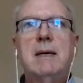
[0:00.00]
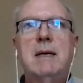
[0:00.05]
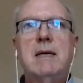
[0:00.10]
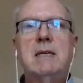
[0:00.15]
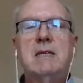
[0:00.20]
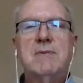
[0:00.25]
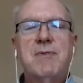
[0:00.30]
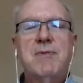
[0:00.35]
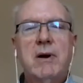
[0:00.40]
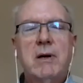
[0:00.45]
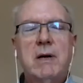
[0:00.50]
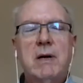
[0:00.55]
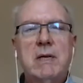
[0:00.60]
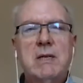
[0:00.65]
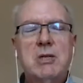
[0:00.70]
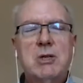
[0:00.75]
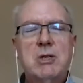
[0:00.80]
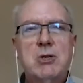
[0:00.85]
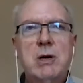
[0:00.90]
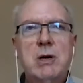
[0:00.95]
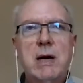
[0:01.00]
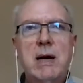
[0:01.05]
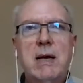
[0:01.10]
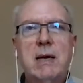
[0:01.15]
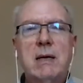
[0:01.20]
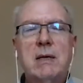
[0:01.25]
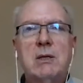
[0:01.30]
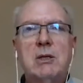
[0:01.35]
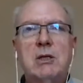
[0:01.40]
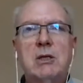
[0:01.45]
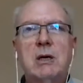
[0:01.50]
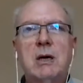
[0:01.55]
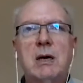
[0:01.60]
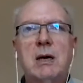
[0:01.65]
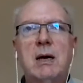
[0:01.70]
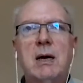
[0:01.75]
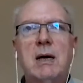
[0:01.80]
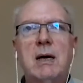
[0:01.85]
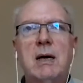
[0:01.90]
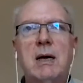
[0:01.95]
is very strange.
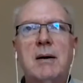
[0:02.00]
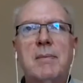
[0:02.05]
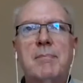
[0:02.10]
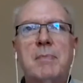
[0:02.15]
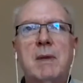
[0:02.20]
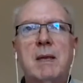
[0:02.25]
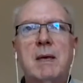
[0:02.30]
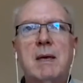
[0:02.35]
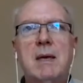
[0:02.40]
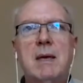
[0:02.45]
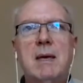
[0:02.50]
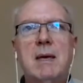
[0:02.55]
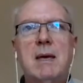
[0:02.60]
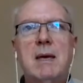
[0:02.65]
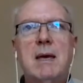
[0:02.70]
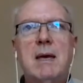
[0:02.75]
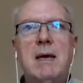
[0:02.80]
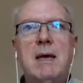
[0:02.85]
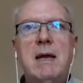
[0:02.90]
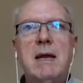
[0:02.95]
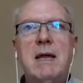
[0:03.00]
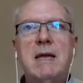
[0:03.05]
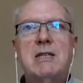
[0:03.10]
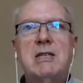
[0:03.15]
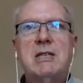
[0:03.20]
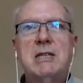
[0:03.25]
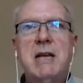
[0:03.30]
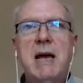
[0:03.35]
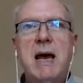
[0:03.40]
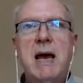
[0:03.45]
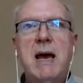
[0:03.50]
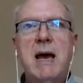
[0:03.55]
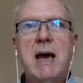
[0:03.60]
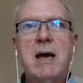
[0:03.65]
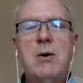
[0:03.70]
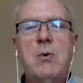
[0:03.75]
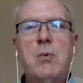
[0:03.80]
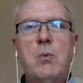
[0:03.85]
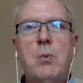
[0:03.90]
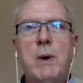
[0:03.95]
In its
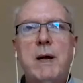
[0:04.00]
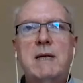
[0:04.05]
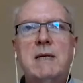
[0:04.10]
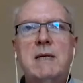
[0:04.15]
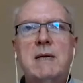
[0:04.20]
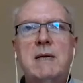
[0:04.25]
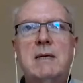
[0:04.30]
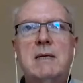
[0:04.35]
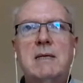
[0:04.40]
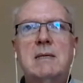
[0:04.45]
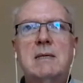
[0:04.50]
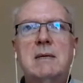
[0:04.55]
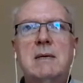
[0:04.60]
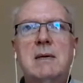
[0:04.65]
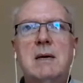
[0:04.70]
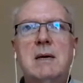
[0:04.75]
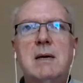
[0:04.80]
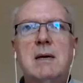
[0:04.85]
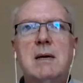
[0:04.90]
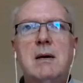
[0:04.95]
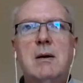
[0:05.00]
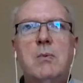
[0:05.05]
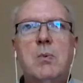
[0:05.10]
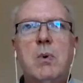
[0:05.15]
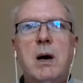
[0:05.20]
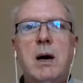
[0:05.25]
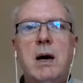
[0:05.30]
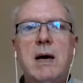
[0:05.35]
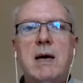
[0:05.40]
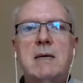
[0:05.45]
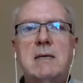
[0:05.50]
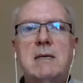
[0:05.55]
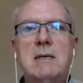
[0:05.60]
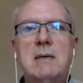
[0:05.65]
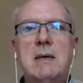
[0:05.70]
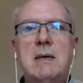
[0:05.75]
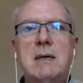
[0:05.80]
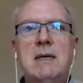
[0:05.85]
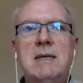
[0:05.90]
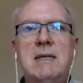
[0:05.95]
day, Witness
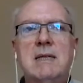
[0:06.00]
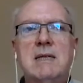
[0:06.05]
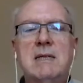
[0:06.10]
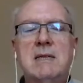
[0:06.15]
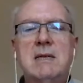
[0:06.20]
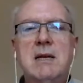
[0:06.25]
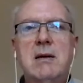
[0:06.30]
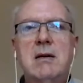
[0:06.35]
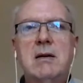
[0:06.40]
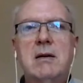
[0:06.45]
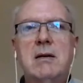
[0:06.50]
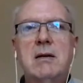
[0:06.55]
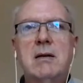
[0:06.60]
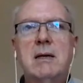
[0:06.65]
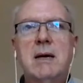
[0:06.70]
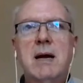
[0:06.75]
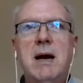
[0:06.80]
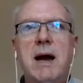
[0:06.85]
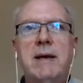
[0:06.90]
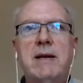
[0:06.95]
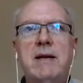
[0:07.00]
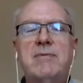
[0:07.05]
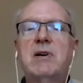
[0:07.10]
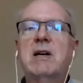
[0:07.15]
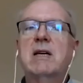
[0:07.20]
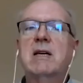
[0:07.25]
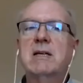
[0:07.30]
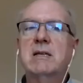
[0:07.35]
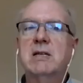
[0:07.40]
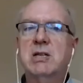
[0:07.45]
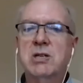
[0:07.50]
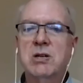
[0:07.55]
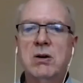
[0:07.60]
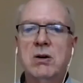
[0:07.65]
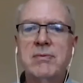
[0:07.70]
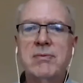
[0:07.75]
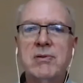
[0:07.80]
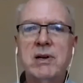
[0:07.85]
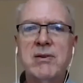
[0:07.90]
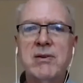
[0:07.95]
was considered kind of a
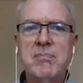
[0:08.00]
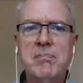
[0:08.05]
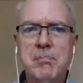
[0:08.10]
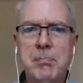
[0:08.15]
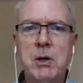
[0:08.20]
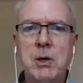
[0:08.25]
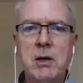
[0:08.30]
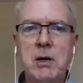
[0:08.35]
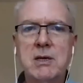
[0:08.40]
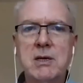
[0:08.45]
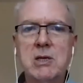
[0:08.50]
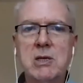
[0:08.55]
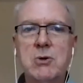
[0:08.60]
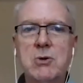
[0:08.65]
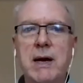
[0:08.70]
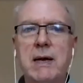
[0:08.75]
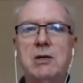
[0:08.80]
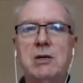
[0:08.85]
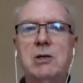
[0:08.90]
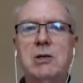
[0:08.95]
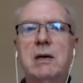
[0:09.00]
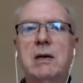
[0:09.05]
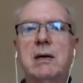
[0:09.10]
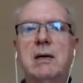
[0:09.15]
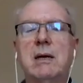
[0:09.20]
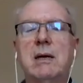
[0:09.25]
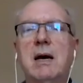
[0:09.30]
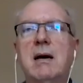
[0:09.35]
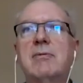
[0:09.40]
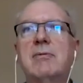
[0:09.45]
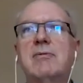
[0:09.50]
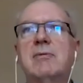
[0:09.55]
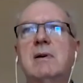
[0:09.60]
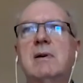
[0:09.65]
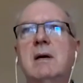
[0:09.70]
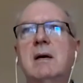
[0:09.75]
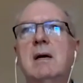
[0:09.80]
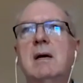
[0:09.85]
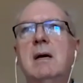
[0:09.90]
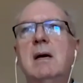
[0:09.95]
conservative book, strangely
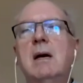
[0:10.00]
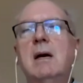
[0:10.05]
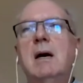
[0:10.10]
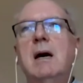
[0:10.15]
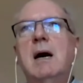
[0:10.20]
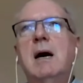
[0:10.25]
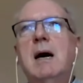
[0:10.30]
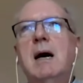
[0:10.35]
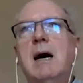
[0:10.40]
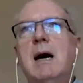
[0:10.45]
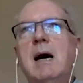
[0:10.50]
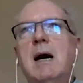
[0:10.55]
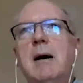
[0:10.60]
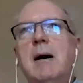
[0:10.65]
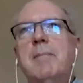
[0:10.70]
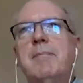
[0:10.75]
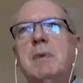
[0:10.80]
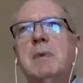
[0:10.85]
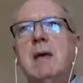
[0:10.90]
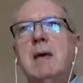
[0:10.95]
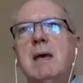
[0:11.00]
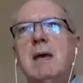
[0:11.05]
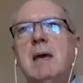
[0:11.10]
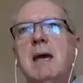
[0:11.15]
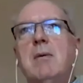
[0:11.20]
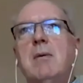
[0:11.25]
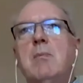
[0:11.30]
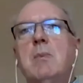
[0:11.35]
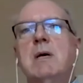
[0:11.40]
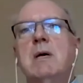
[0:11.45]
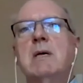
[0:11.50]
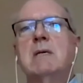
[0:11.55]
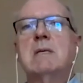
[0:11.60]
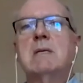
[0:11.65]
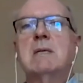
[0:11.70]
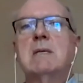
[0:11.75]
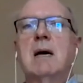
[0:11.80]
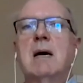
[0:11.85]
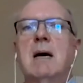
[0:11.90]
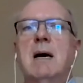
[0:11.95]
enough. It
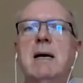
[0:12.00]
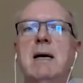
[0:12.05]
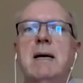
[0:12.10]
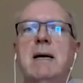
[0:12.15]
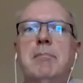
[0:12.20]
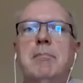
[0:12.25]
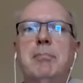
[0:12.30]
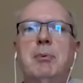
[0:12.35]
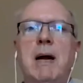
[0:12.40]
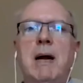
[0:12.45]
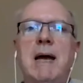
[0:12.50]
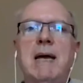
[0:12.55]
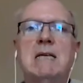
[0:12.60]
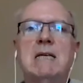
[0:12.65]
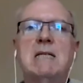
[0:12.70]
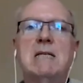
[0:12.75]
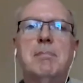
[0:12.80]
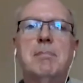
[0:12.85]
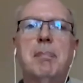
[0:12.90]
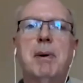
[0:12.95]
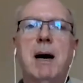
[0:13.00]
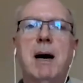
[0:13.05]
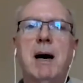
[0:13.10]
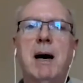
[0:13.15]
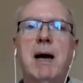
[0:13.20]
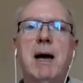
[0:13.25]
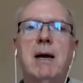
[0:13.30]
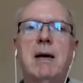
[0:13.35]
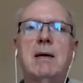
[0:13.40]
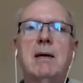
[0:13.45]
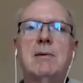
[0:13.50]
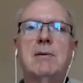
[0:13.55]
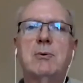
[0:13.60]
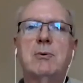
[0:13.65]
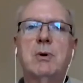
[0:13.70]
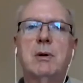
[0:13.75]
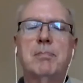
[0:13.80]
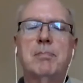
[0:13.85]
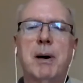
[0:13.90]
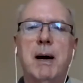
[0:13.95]
was embraced by the
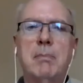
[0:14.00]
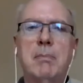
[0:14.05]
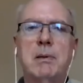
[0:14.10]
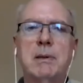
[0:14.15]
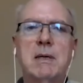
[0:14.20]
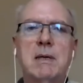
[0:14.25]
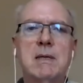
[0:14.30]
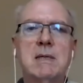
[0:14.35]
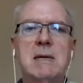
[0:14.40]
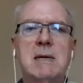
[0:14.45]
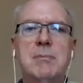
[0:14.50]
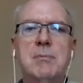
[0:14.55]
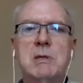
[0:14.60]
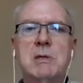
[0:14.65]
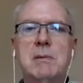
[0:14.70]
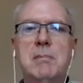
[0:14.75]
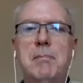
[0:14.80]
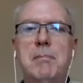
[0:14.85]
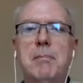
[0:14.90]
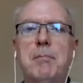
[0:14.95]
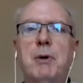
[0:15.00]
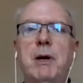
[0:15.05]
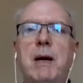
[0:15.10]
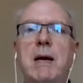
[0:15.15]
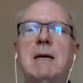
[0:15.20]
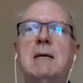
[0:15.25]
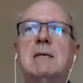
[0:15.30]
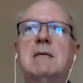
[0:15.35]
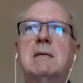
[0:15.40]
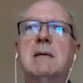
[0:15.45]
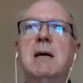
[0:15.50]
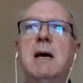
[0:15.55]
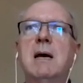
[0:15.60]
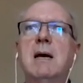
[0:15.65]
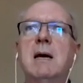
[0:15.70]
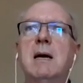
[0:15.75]
Republicans. It was embraced